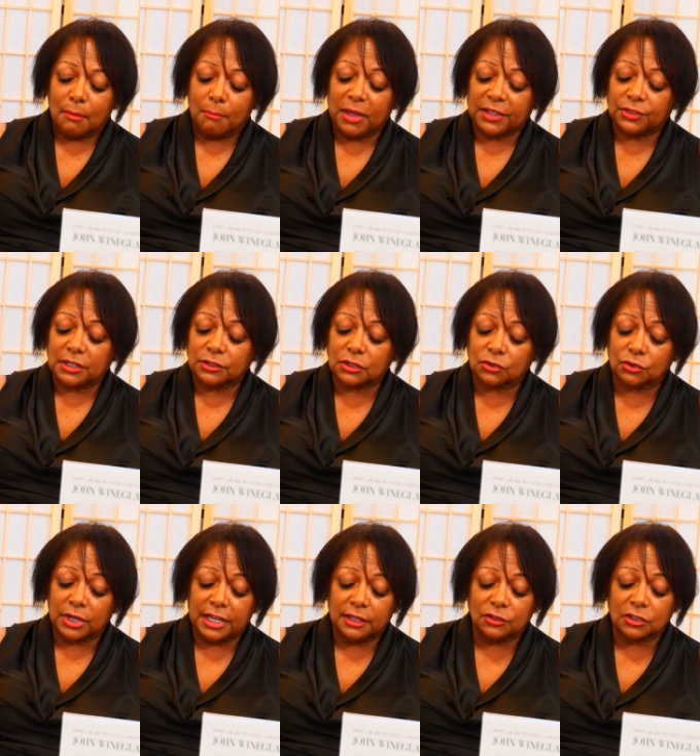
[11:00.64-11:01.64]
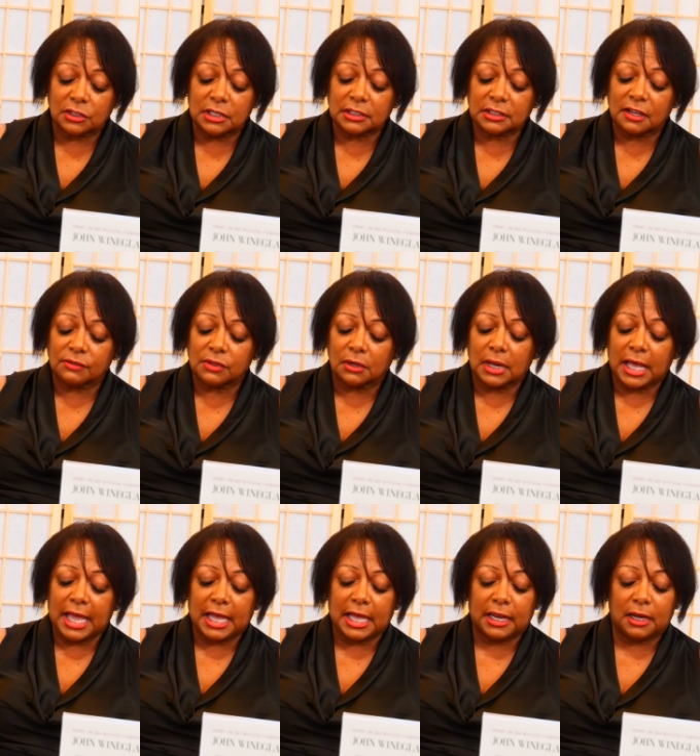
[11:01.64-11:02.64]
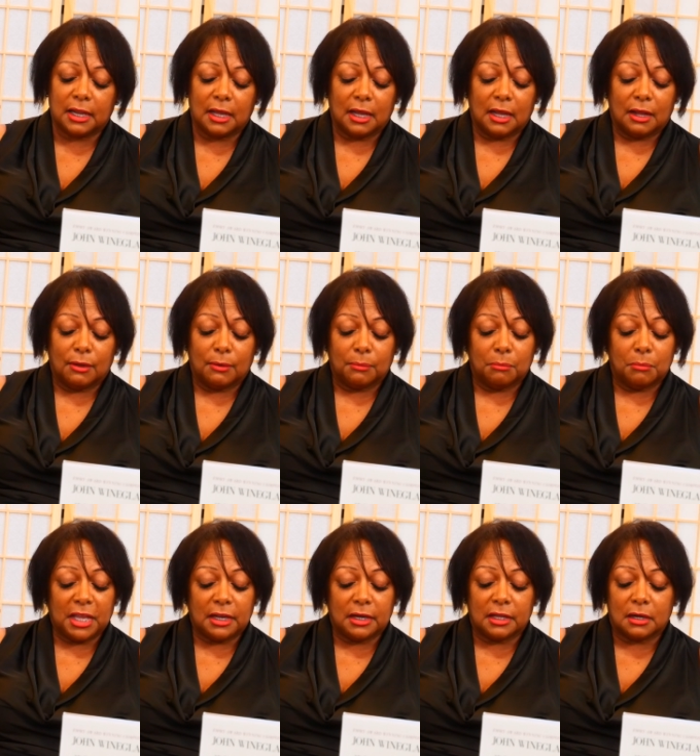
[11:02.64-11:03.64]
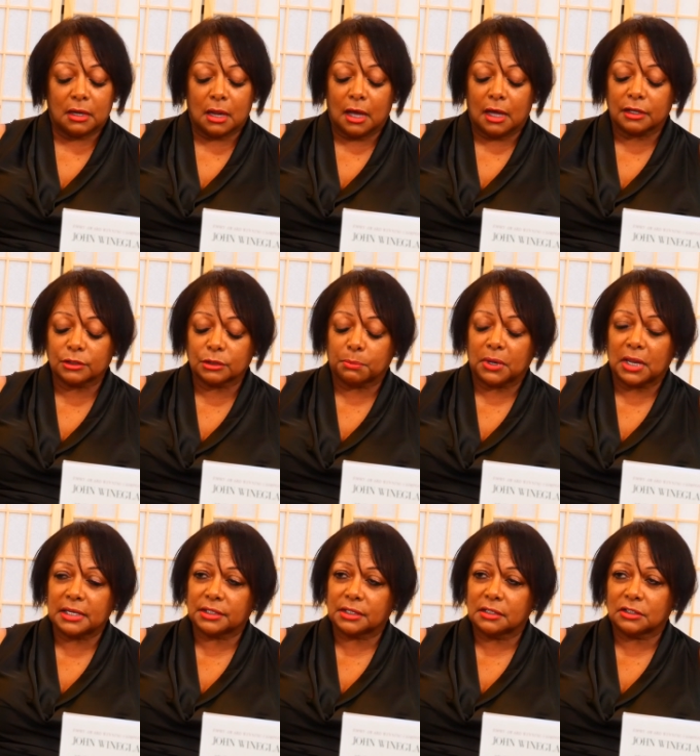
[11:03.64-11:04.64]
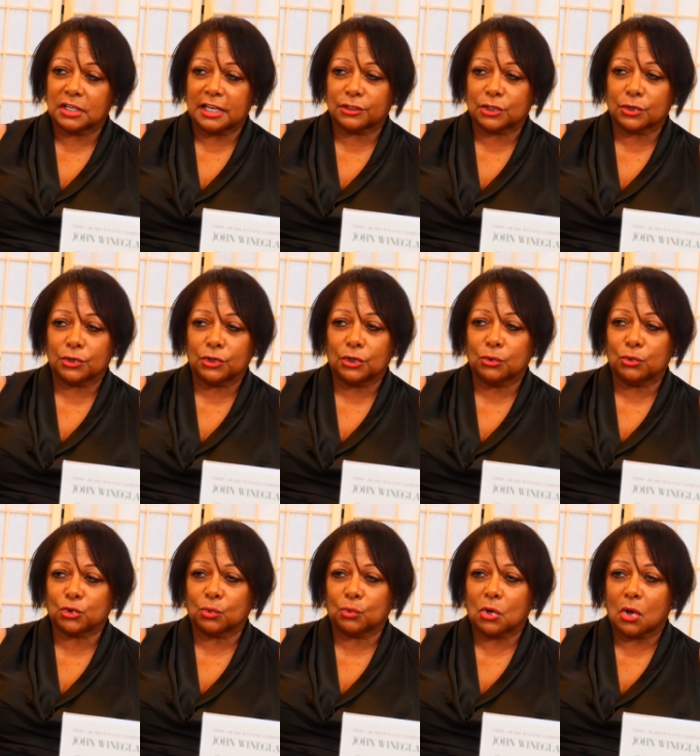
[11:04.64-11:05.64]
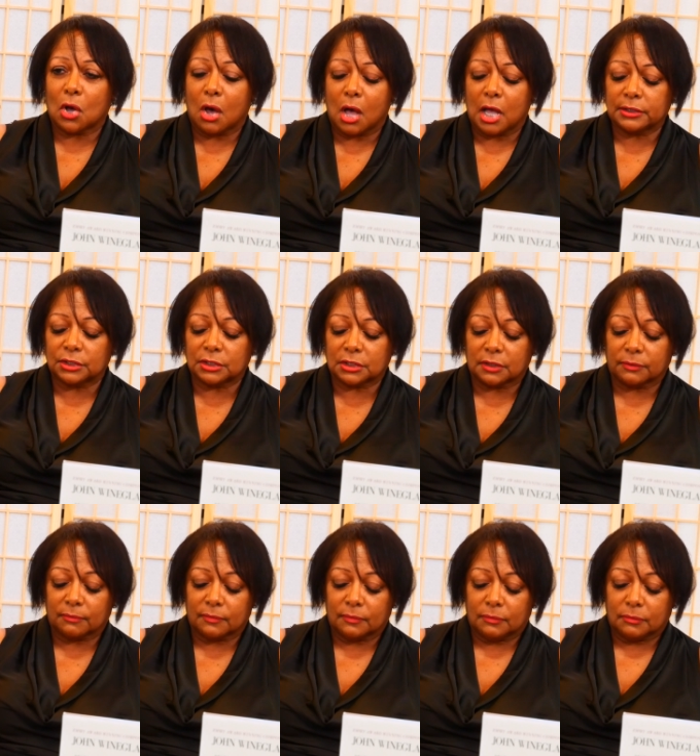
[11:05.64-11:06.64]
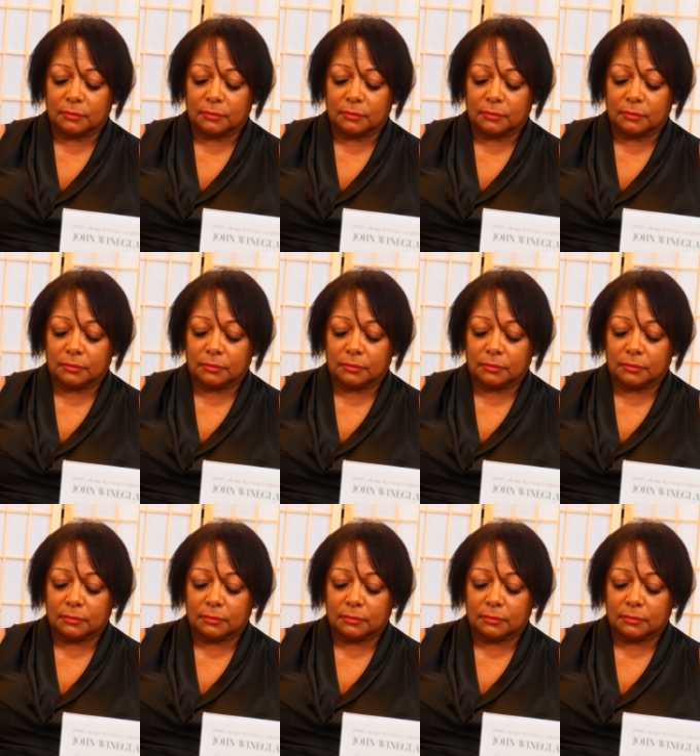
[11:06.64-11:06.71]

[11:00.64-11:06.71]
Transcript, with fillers: but the strangeness of the land made it not as pleasant as her usual haunts.